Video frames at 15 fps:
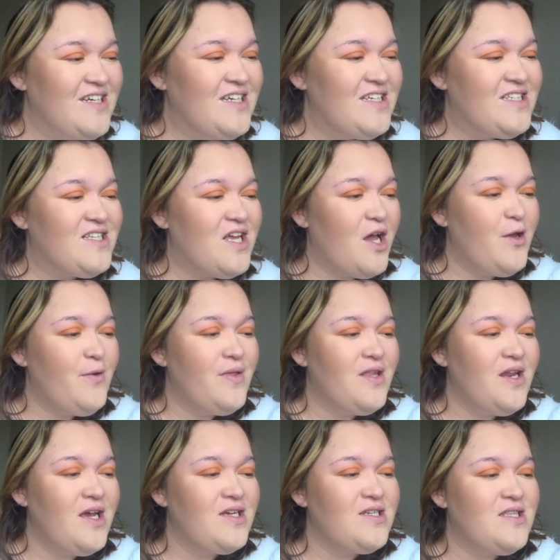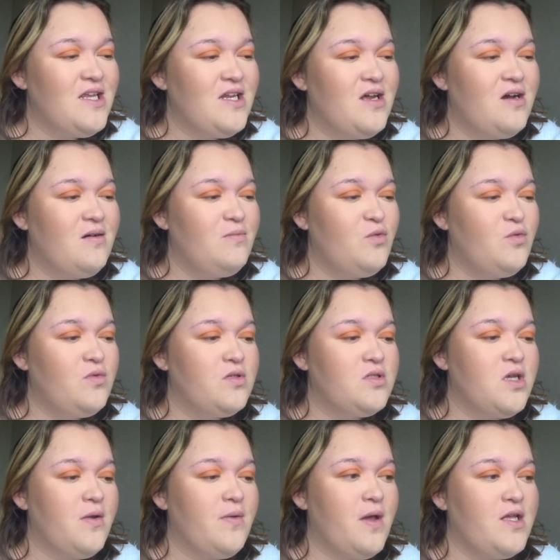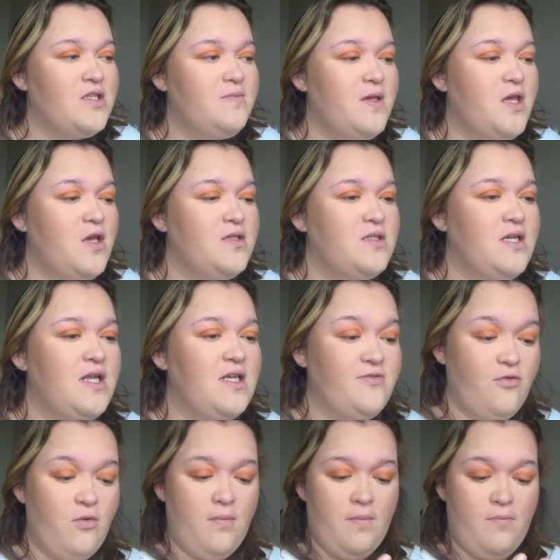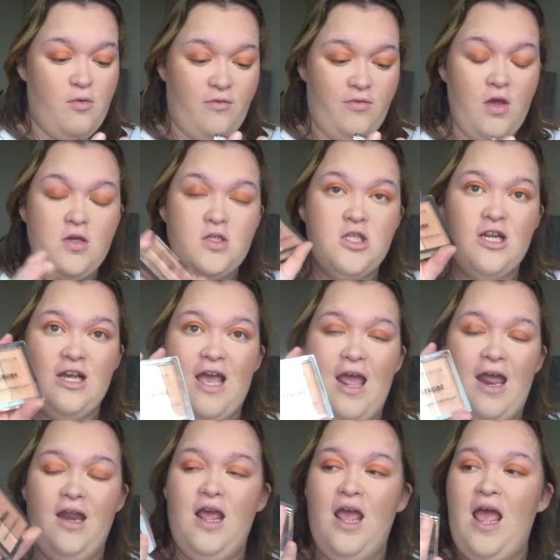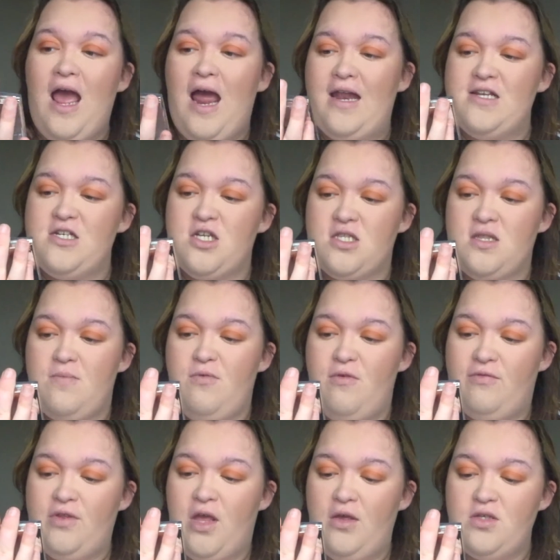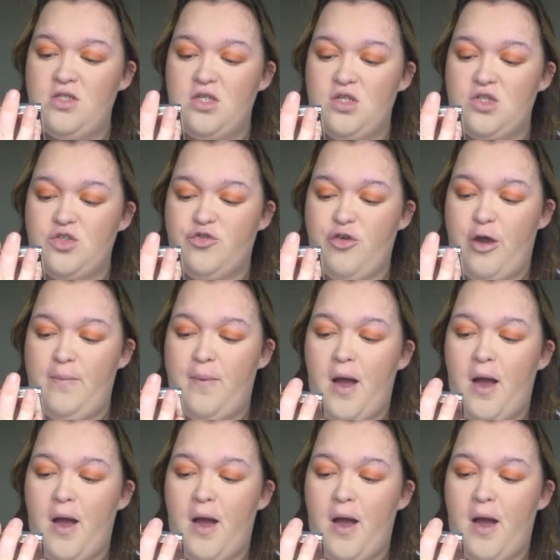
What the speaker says: So the next thing I'm also going to be using is from Perfusion again, and it's just the Perfusion Strobe